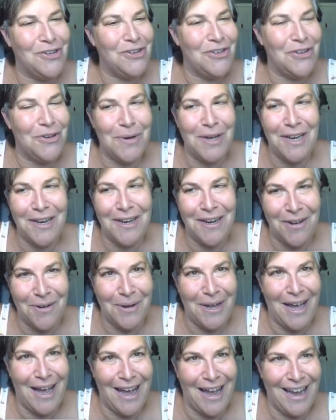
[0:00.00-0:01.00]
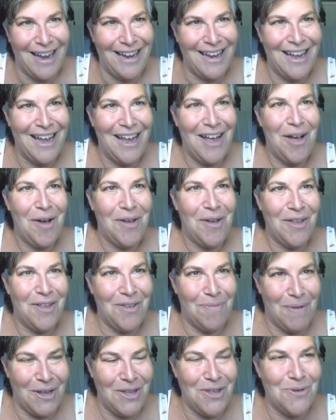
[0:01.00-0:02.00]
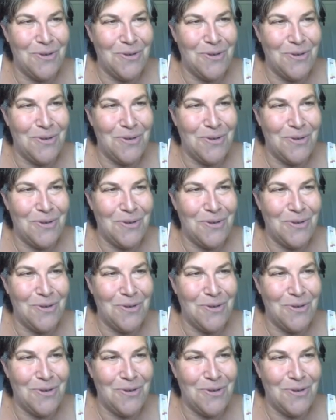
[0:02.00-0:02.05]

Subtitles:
to do it, okay? But